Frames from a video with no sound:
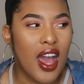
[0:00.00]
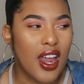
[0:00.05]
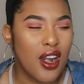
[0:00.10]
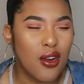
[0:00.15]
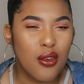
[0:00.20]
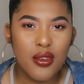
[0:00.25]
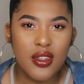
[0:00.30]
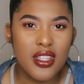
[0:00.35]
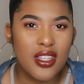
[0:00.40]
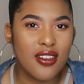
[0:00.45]

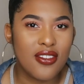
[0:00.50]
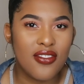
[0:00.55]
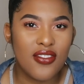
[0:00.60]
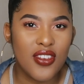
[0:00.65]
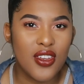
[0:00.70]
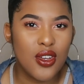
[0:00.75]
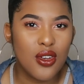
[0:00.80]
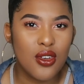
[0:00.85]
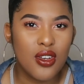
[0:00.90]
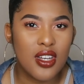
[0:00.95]
don't really
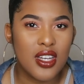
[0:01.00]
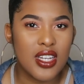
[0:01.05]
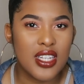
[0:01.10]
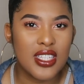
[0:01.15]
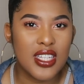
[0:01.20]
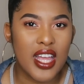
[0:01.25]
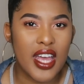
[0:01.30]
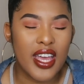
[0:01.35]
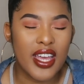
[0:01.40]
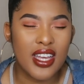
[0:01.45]
feel
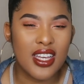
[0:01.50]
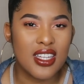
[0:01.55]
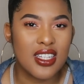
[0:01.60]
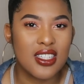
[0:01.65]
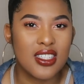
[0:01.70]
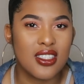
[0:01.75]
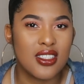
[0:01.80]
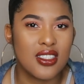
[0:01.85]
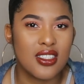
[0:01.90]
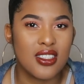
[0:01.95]
good, like,
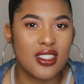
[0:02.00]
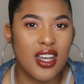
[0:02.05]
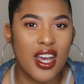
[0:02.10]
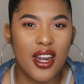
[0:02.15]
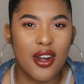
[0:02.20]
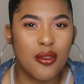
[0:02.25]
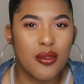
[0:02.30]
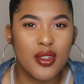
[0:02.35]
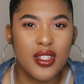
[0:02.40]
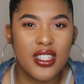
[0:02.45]

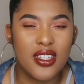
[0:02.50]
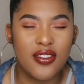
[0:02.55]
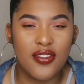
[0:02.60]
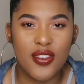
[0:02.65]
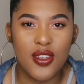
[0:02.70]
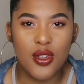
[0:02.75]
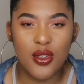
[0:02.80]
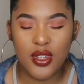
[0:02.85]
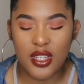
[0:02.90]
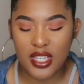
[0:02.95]
I don't really
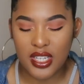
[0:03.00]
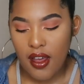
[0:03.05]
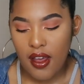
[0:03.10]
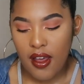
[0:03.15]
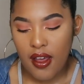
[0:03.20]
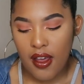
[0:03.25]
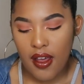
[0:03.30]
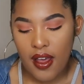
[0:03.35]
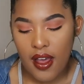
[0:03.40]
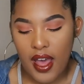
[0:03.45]
feel good.
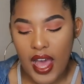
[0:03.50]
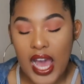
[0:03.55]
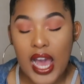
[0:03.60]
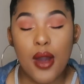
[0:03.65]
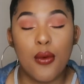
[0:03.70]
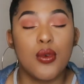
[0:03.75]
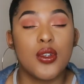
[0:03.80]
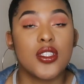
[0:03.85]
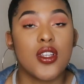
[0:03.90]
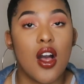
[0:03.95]

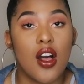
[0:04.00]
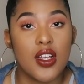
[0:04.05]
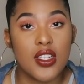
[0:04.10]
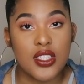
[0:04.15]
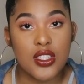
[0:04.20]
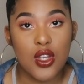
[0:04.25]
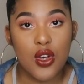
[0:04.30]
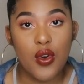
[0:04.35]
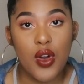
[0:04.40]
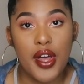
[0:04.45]
I was
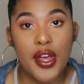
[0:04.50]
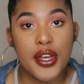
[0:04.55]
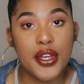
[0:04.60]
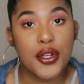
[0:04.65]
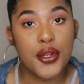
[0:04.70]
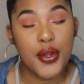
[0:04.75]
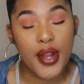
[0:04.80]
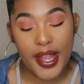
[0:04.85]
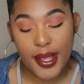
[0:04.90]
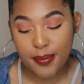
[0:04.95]
also
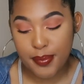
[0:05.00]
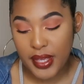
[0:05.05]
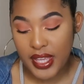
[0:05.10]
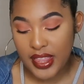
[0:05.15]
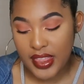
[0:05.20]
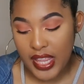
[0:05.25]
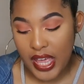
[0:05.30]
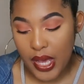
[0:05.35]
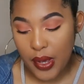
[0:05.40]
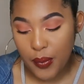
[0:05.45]

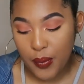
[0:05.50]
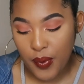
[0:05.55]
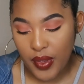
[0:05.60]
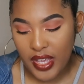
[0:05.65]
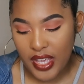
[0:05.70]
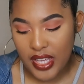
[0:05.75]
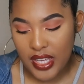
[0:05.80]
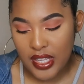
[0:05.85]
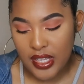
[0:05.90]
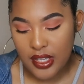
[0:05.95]
cramping that
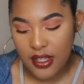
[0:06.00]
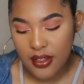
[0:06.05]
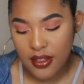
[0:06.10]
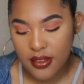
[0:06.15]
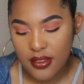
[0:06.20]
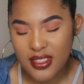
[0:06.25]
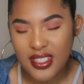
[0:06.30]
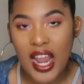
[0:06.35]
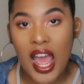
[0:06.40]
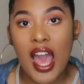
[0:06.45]
week.
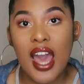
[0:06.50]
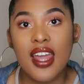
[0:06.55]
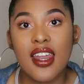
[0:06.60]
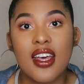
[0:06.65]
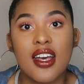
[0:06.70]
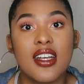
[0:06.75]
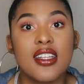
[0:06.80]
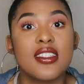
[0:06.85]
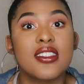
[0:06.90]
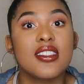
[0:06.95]

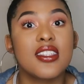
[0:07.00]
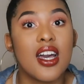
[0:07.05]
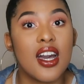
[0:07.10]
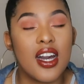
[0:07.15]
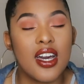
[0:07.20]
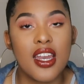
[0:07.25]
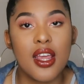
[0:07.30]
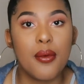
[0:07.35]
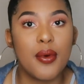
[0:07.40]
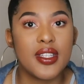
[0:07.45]
Not a
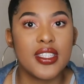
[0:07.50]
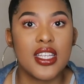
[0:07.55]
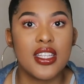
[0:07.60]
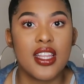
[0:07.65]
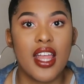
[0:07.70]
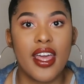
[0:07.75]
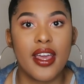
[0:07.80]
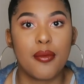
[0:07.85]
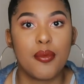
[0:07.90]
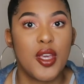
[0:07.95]
ton, it
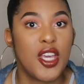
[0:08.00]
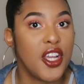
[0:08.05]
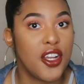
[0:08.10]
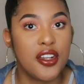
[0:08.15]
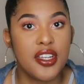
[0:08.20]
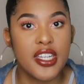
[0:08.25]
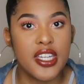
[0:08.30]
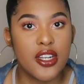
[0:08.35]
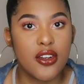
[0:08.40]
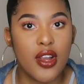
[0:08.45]
wasn't like
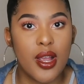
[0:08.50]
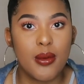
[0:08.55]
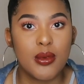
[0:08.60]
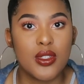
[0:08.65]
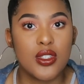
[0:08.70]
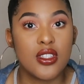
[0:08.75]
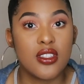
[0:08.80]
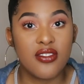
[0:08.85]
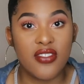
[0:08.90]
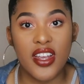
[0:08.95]
period
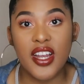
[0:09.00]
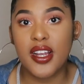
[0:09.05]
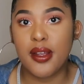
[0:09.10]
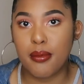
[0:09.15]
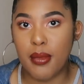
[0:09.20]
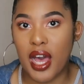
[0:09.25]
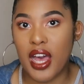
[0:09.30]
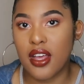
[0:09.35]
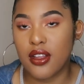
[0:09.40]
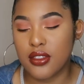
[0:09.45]
cramps, it was very
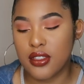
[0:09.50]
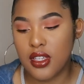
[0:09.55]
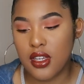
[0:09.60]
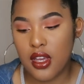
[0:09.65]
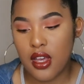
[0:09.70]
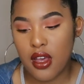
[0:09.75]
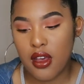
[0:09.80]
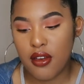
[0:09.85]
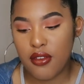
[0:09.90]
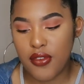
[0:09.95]
mild.
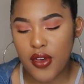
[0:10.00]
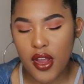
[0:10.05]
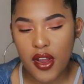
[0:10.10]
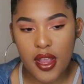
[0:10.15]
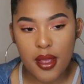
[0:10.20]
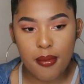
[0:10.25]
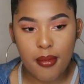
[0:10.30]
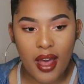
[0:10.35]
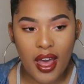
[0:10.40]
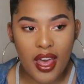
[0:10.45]

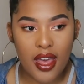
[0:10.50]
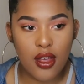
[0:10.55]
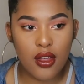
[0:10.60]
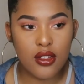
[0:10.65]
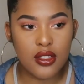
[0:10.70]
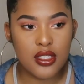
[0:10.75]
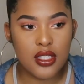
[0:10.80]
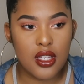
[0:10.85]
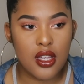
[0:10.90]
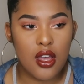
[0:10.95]
Very
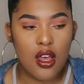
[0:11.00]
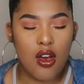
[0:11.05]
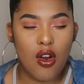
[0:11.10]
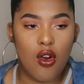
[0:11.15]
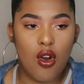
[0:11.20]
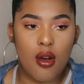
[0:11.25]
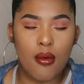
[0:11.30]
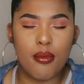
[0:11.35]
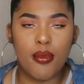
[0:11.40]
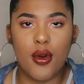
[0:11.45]
mild
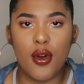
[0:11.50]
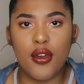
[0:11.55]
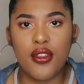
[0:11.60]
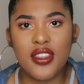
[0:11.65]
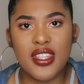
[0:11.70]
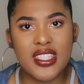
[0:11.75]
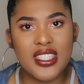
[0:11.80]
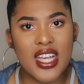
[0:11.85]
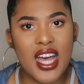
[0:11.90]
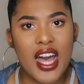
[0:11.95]
on
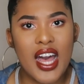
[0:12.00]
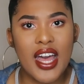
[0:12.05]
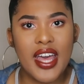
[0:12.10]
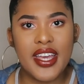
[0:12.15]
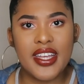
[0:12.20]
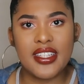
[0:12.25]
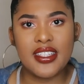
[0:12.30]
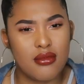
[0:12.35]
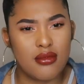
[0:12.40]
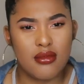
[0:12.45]
both
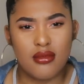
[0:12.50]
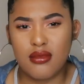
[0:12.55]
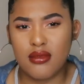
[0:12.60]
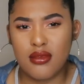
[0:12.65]
sides.